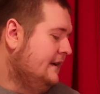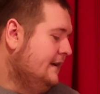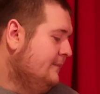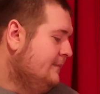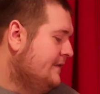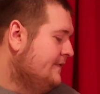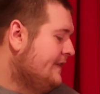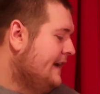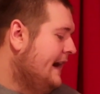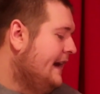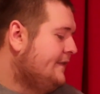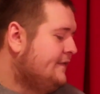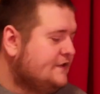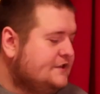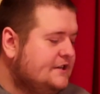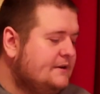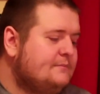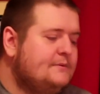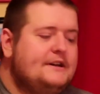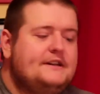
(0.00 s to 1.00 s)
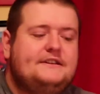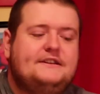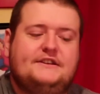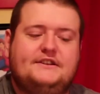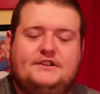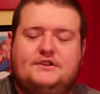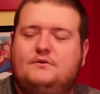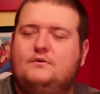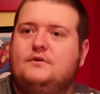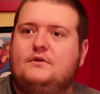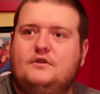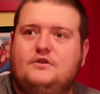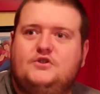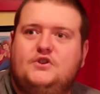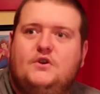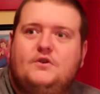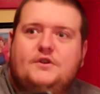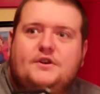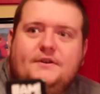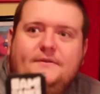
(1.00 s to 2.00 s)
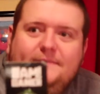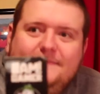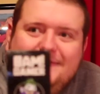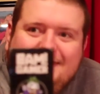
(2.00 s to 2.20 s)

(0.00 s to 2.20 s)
We've got, for some reason, Squirtle Joker.